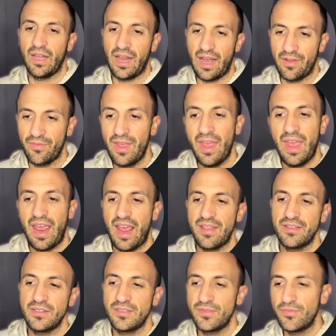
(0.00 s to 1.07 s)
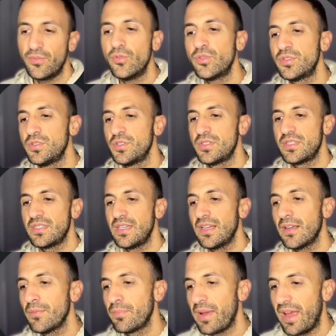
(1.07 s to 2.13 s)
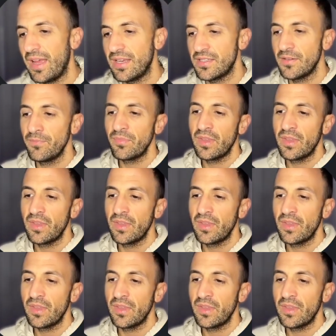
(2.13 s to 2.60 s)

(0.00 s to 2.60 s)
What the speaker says: have headers, full page,